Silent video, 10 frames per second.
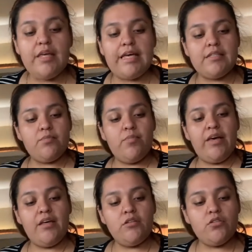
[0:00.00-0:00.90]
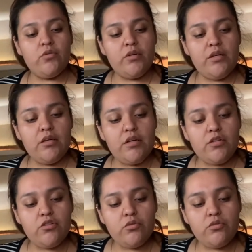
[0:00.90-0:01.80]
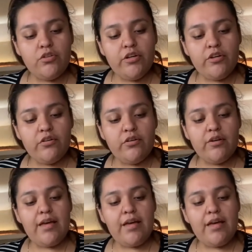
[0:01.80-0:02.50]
Yes, pain, joint, and shoulder, and you're gonna go to